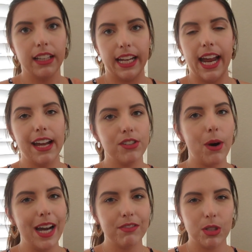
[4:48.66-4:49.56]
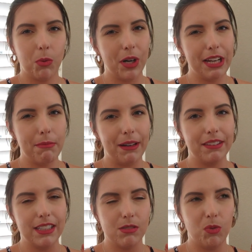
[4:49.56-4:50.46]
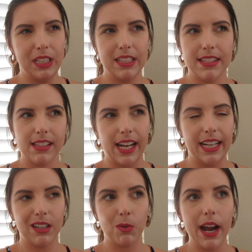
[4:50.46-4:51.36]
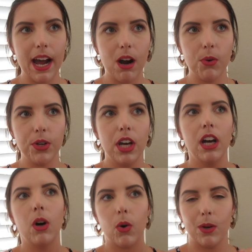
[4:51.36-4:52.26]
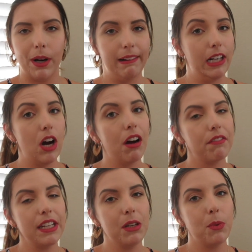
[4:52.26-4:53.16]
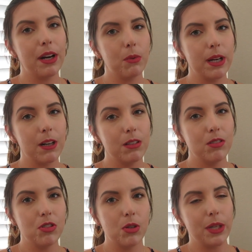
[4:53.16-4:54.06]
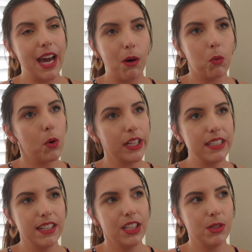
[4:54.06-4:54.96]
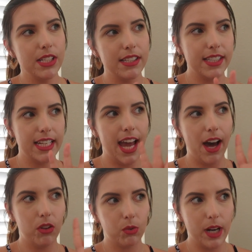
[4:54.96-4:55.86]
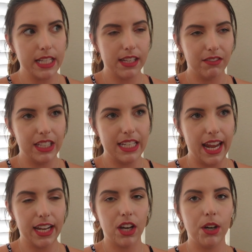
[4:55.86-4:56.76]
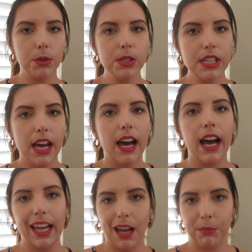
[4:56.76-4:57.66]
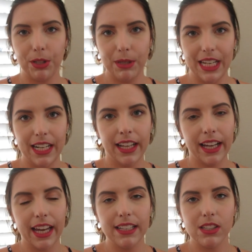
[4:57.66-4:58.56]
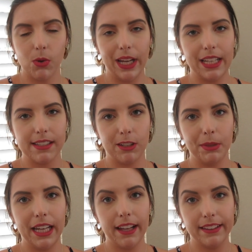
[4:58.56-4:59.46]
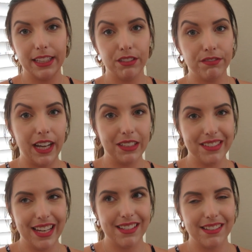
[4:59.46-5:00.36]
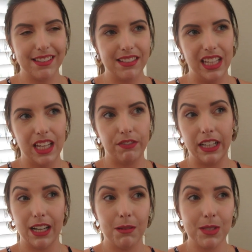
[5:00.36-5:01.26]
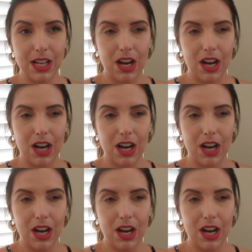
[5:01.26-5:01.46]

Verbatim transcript: Like I don't have to worry about this one sliding around or wearing off anywhere weird. So yeah, we'll continue to see how the rest of the day goes. I am gonna be eating again, so I guess that'll be kind of like the final test to see if it comes